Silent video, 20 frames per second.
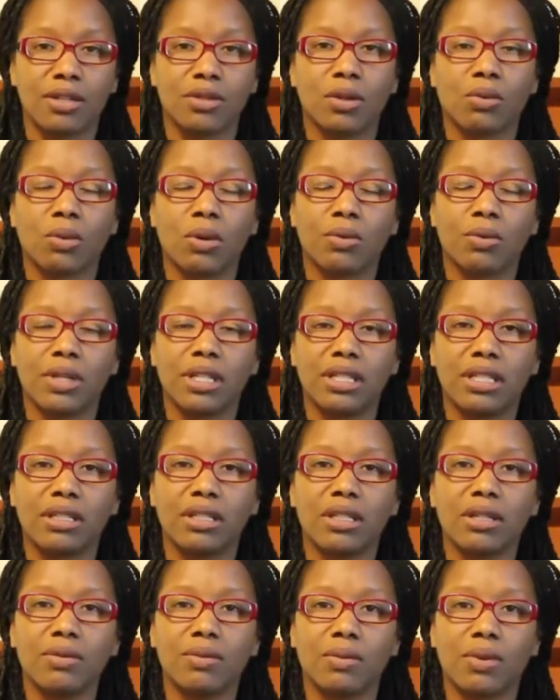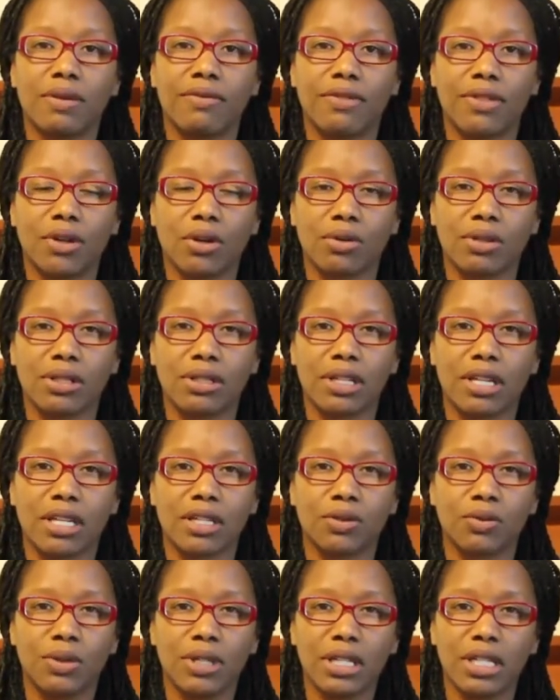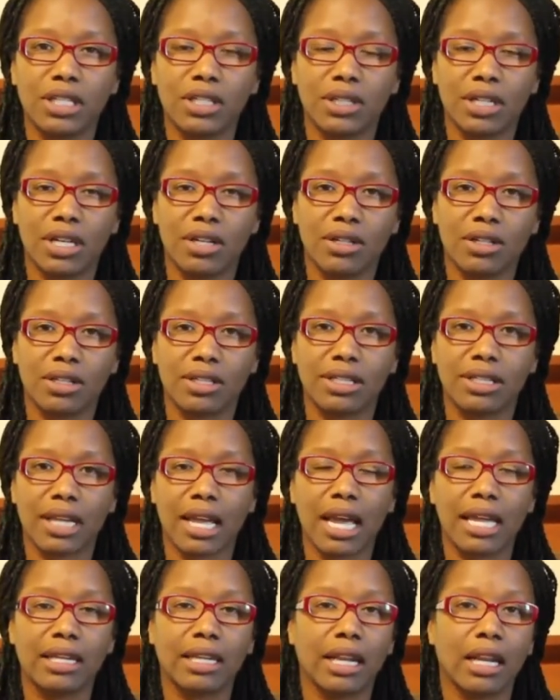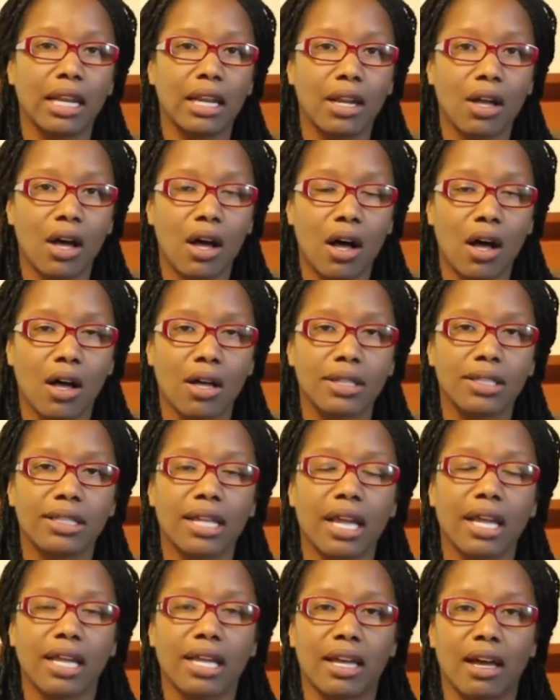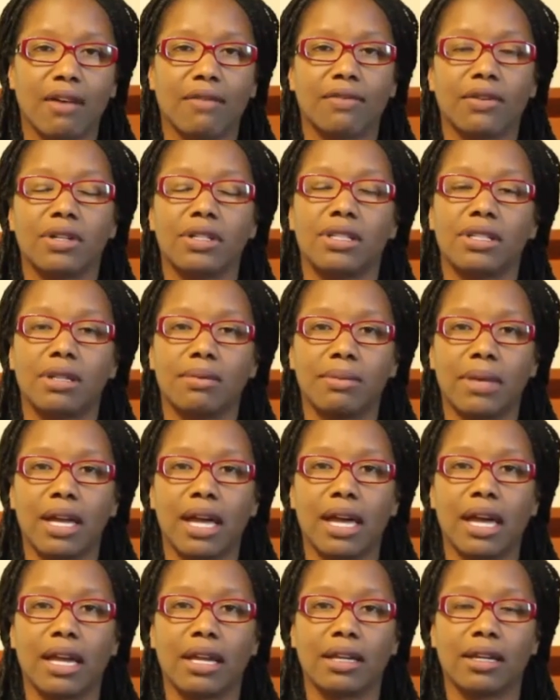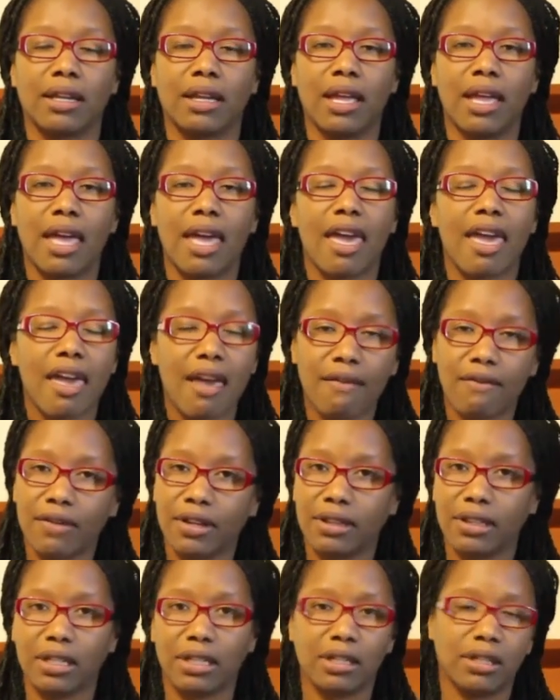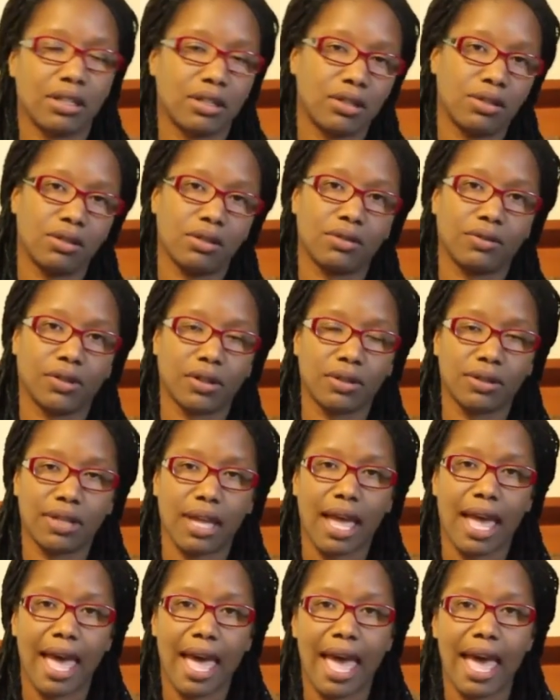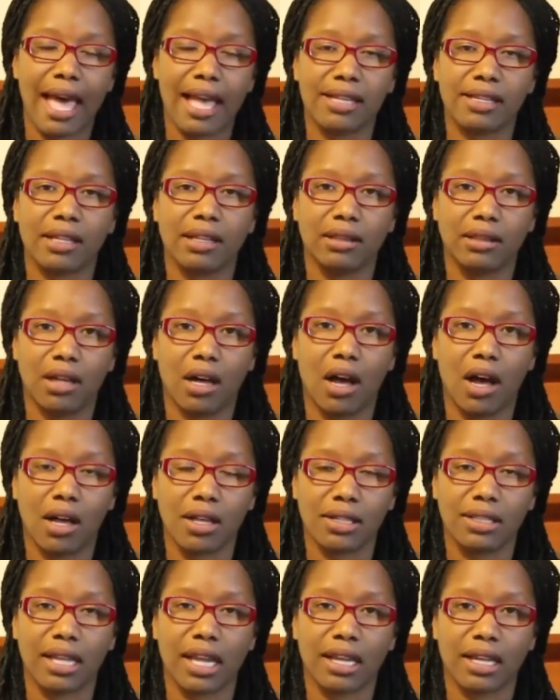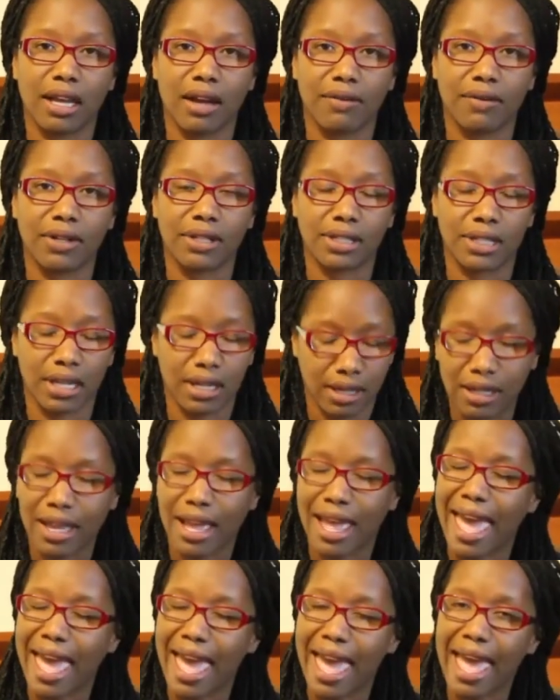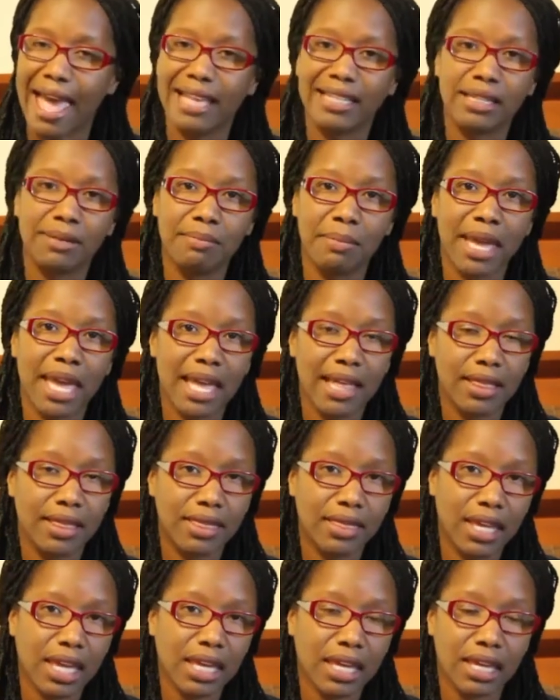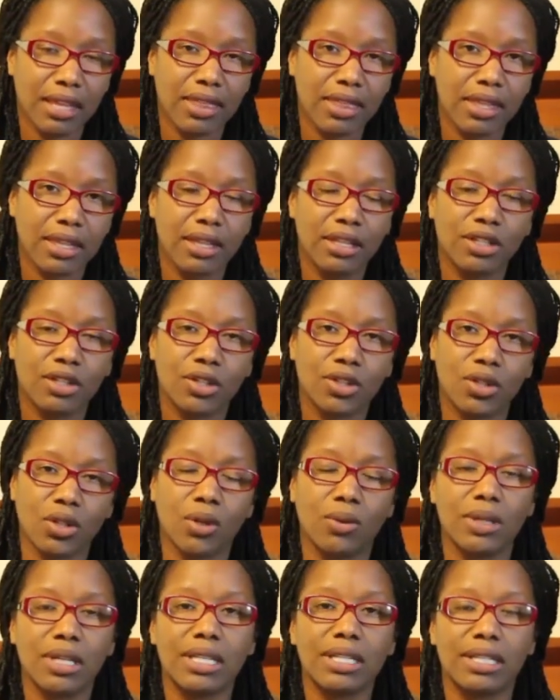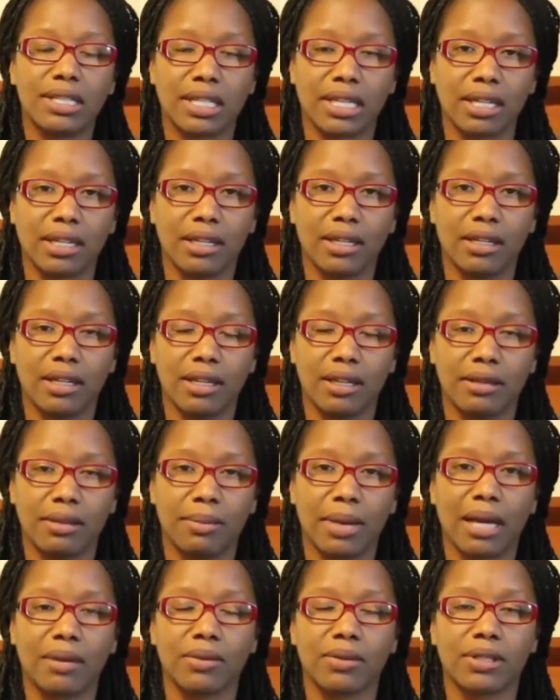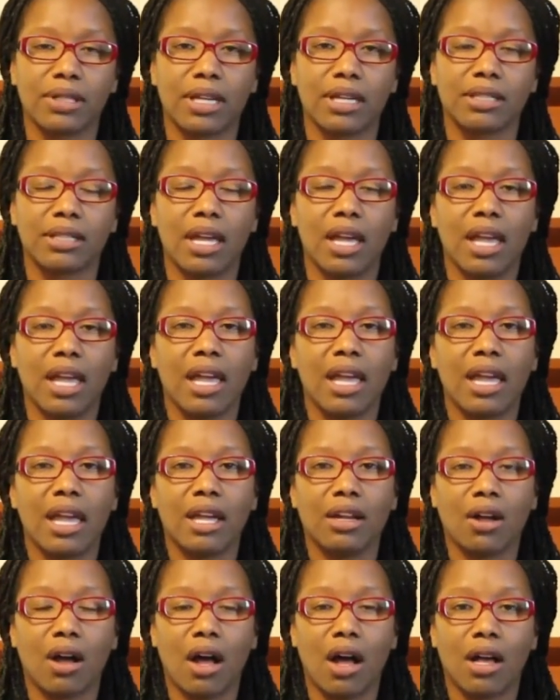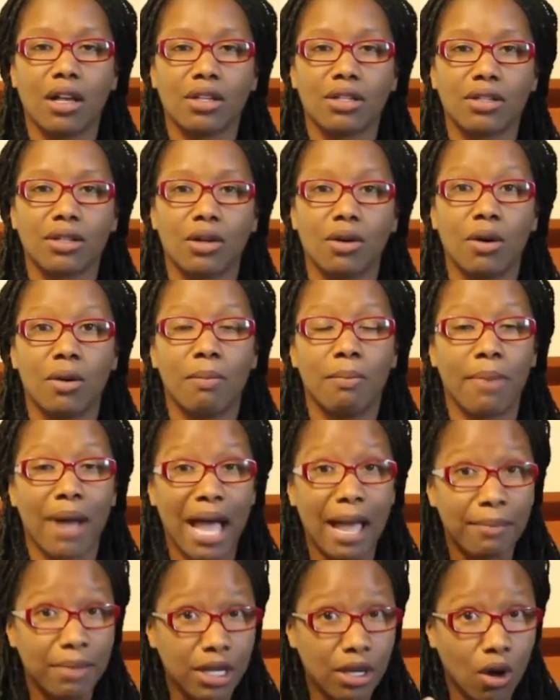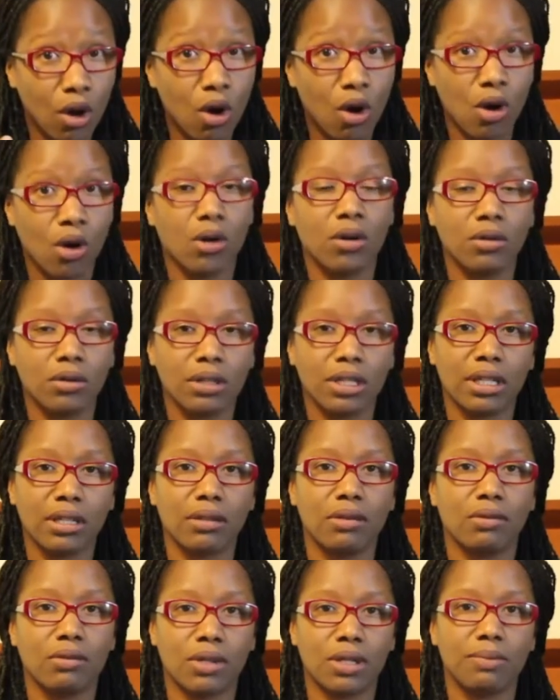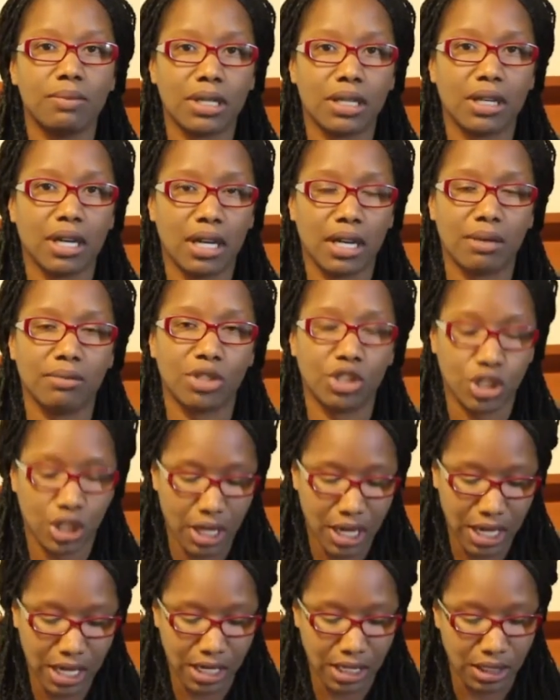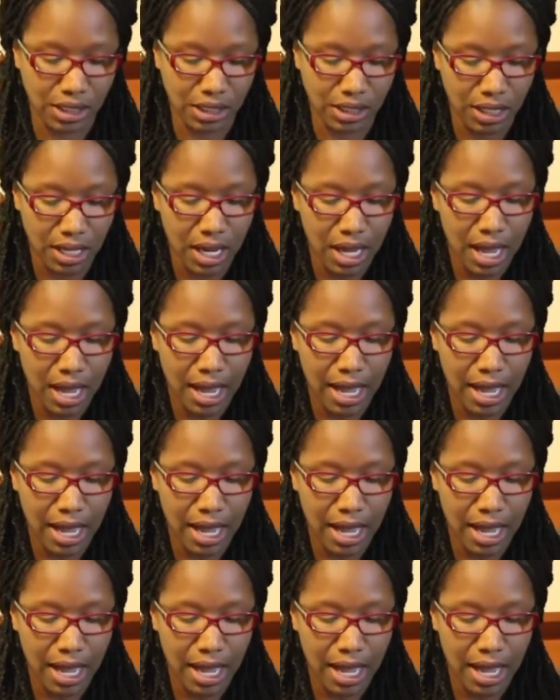So when we're dealing with those things, we need to understand the laws that governs the mind. Everything in this universe has laws that governs it. As a man thinketh, so is he, the Bible says. And also, by beholding, we become changed.